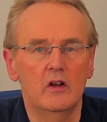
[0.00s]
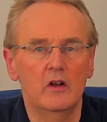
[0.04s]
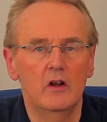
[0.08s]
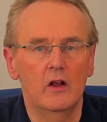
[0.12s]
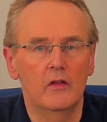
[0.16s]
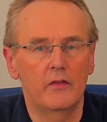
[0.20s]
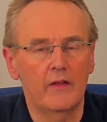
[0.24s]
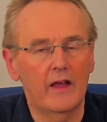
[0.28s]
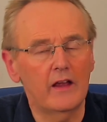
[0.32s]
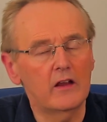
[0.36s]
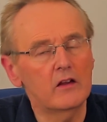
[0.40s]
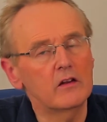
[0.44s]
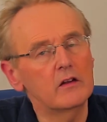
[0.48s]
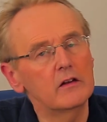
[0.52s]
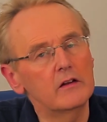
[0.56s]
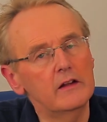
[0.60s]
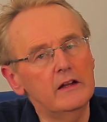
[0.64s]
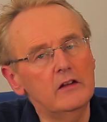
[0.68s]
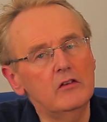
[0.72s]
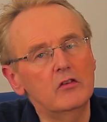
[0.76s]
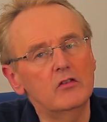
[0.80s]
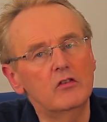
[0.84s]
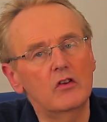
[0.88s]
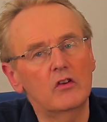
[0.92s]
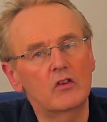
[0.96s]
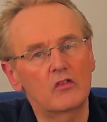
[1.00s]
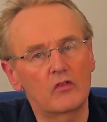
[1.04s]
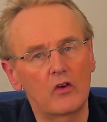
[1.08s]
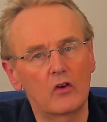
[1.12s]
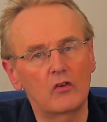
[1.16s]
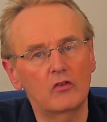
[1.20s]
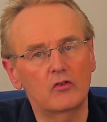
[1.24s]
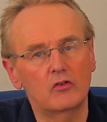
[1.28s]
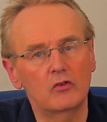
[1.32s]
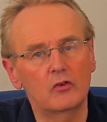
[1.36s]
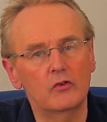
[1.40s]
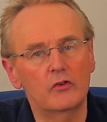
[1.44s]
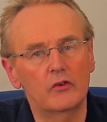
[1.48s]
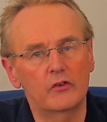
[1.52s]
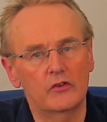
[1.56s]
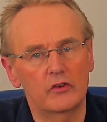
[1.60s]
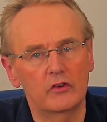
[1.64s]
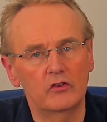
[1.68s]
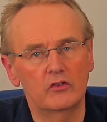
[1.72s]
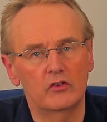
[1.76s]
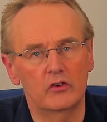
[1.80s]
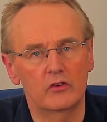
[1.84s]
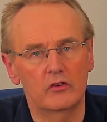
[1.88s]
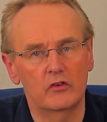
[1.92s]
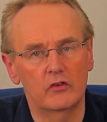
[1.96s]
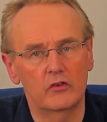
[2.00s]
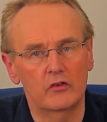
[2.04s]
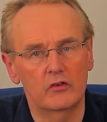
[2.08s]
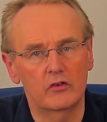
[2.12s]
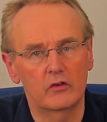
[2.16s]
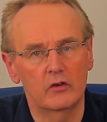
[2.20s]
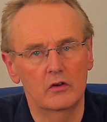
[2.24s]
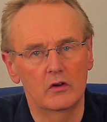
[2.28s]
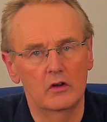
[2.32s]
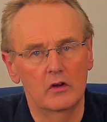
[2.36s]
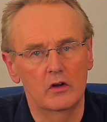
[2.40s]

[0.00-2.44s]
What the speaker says: And that can lead to dysfunctional decisions.